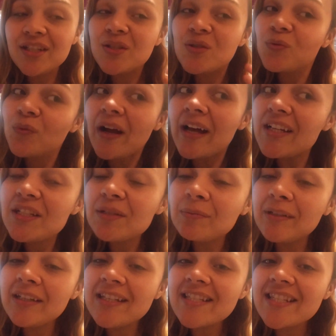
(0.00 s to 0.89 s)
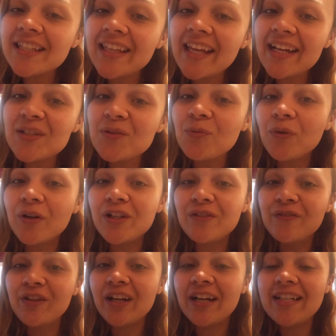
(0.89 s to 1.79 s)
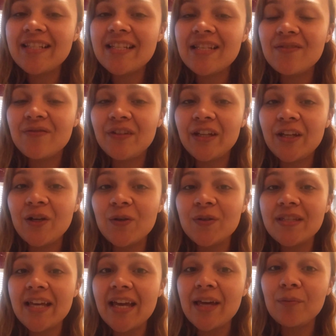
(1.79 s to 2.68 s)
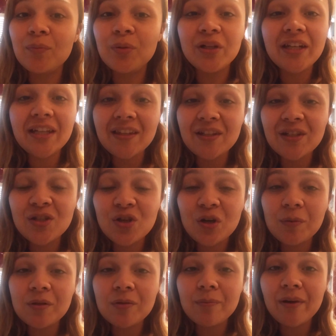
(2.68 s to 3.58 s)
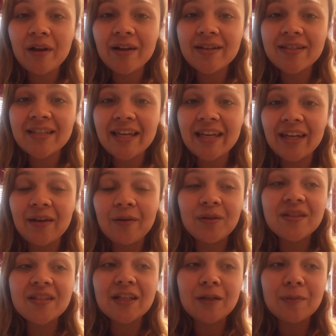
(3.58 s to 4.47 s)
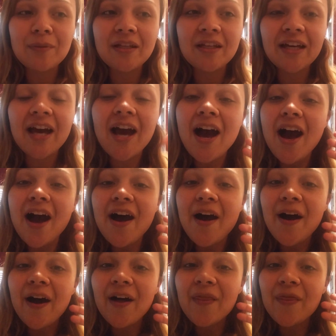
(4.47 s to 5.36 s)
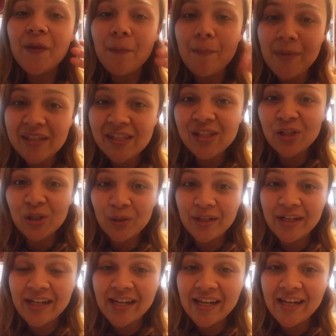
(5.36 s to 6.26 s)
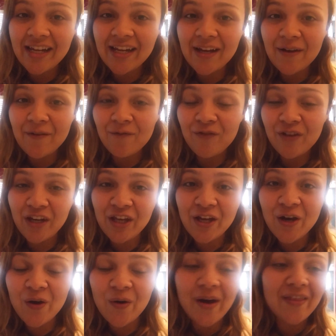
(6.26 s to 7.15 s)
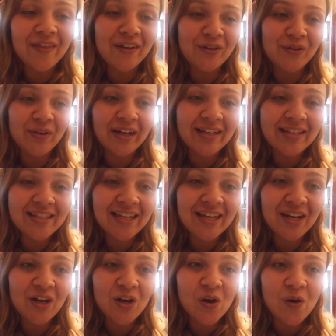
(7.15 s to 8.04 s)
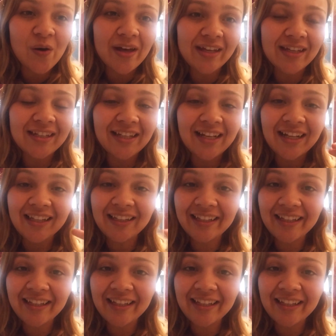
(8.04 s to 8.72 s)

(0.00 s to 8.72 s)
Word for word: just randomly select one of your guys' videos and put it in the description box and it's going to be the mystery video and then you guys can go and